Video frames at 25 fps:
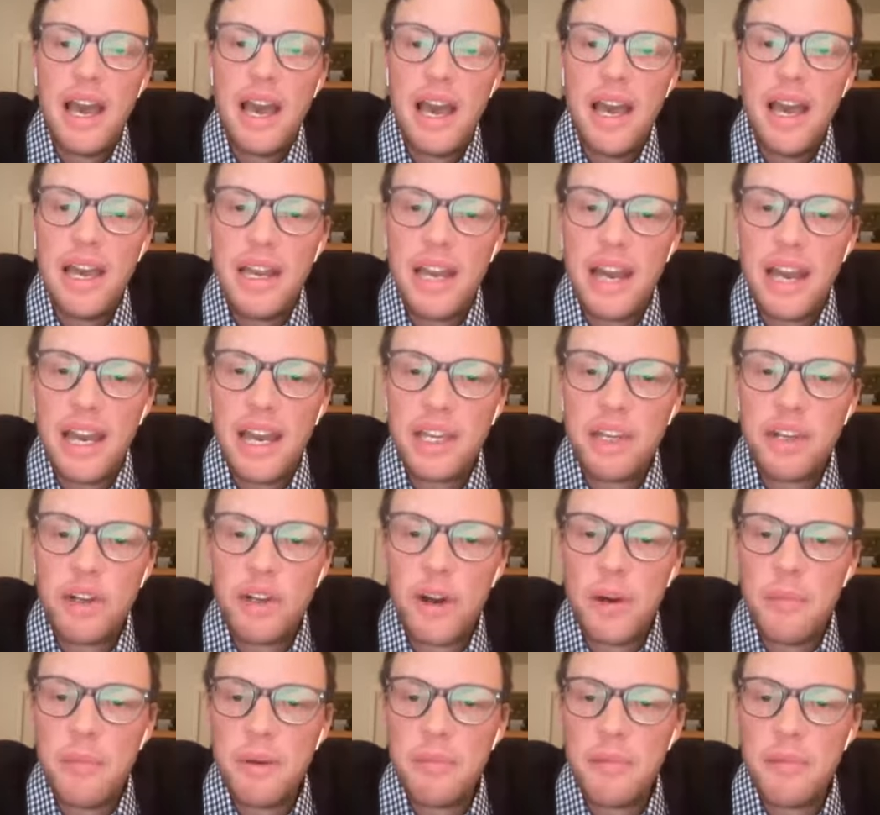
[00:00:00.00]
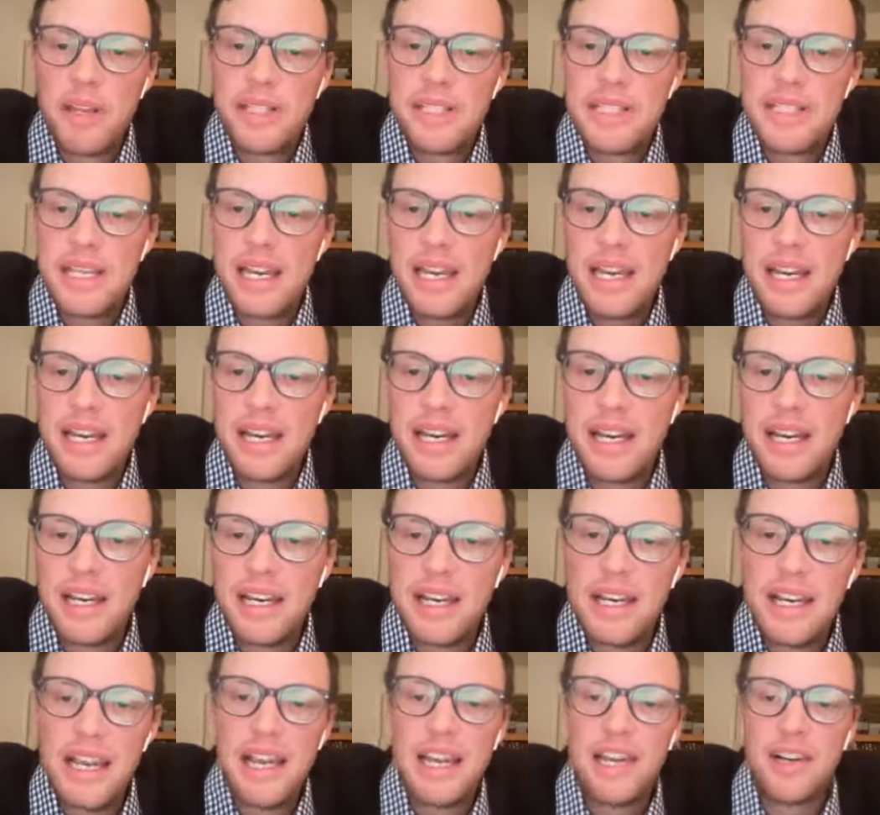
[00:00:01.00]
And I grew up in Montana,
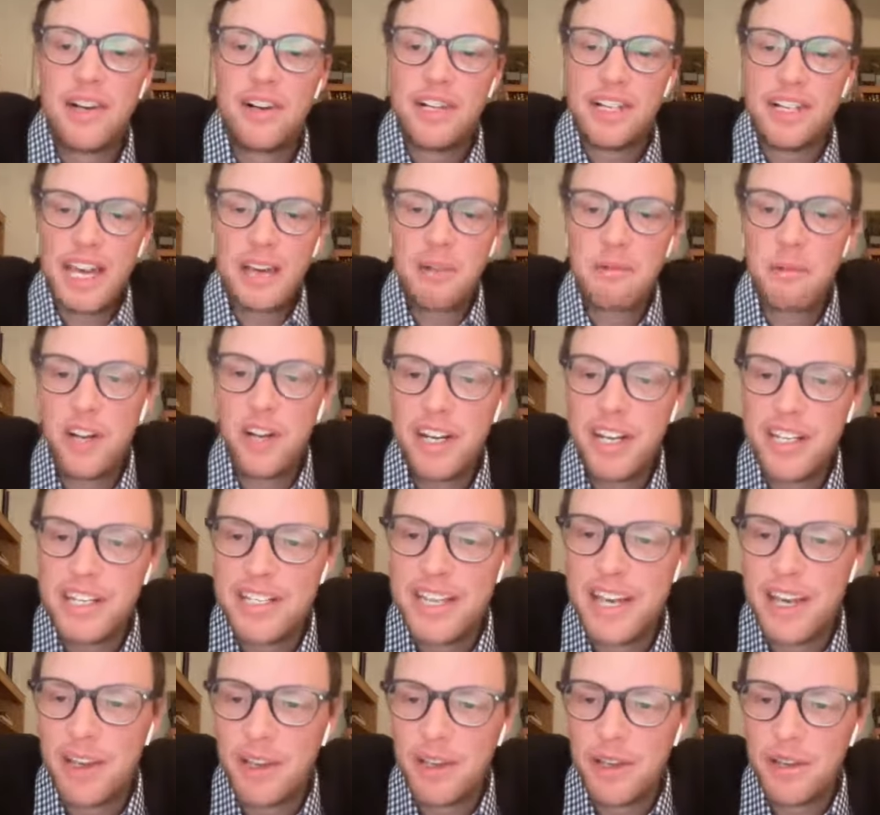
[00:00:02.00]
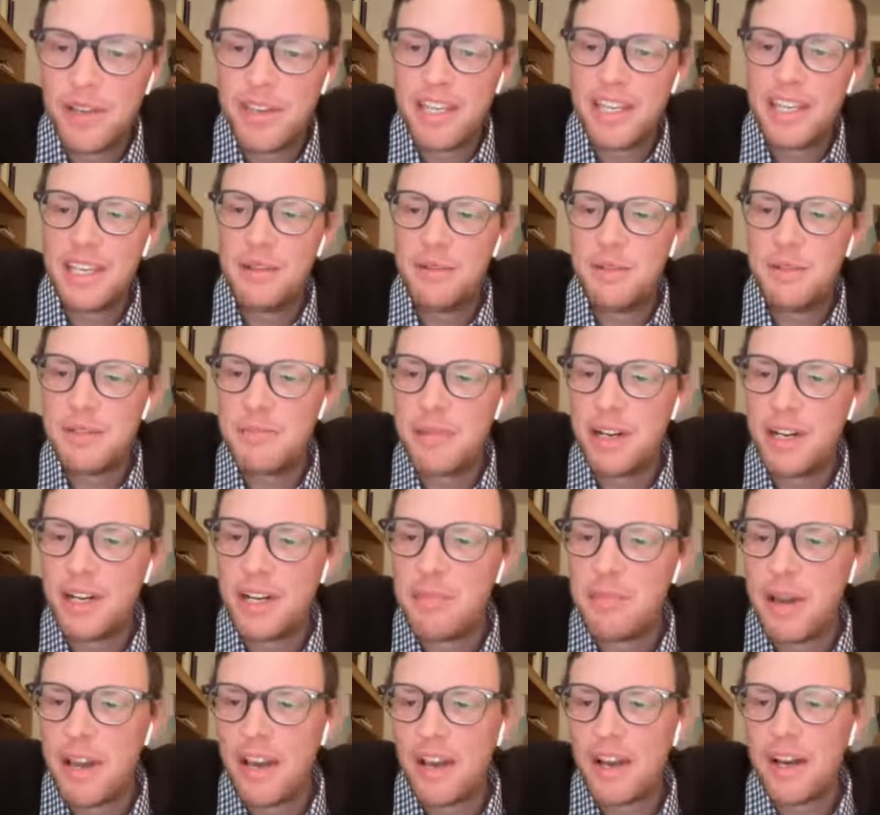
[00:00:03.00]
and her dad wanted to tell you that he was
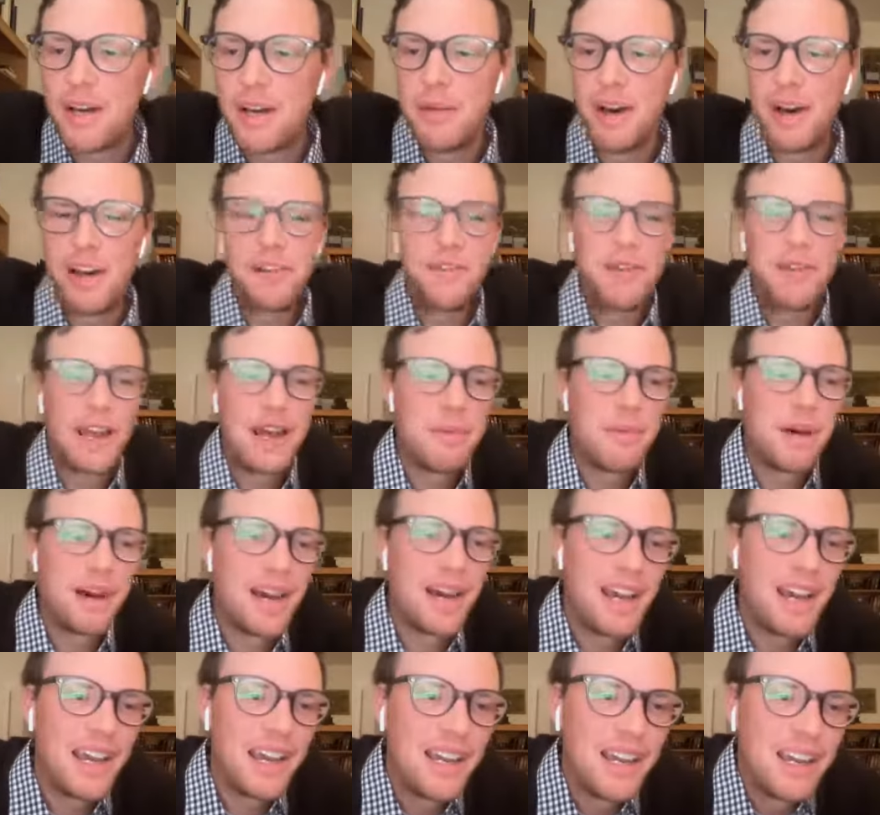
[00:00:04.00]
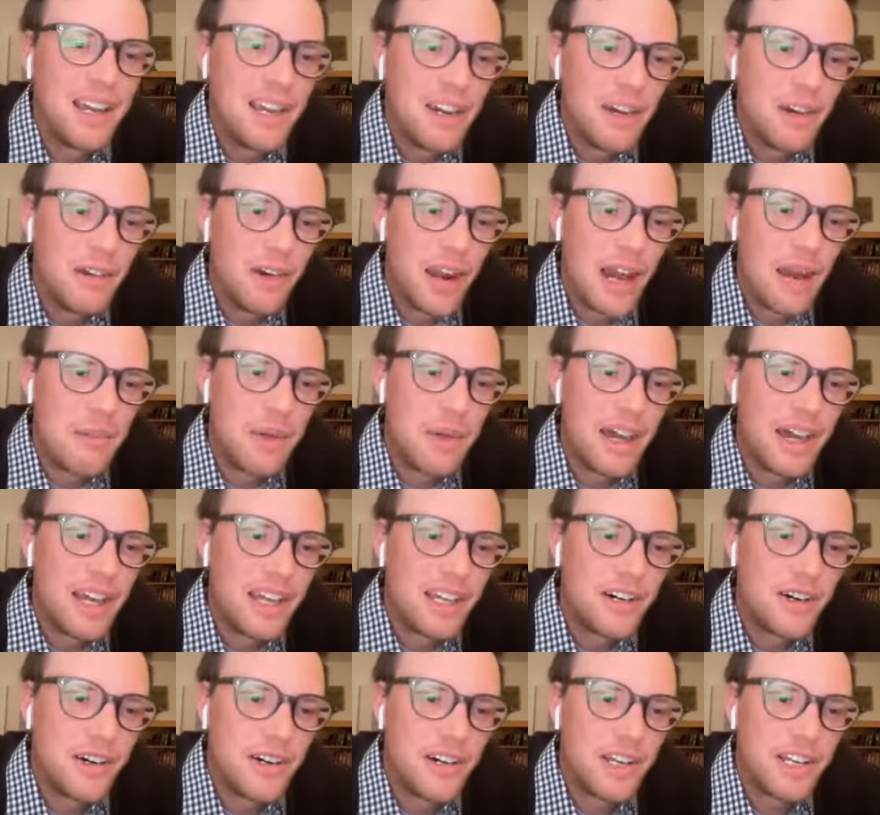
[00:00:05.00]
married by a Chabad rabbi, Rabbi
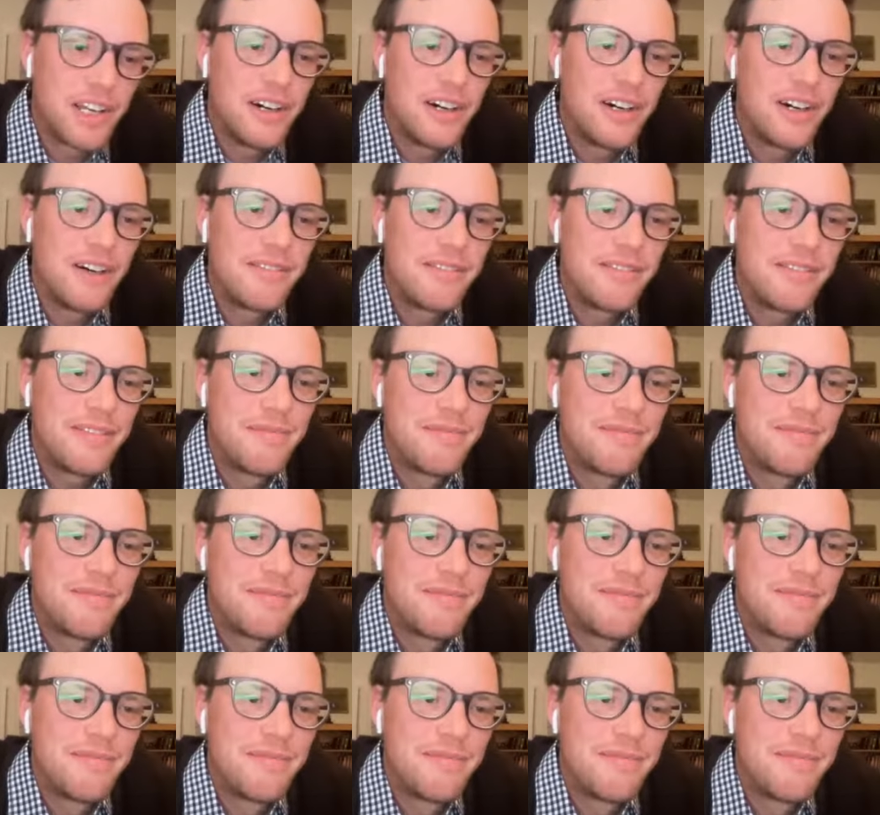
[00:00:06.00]
Konikov.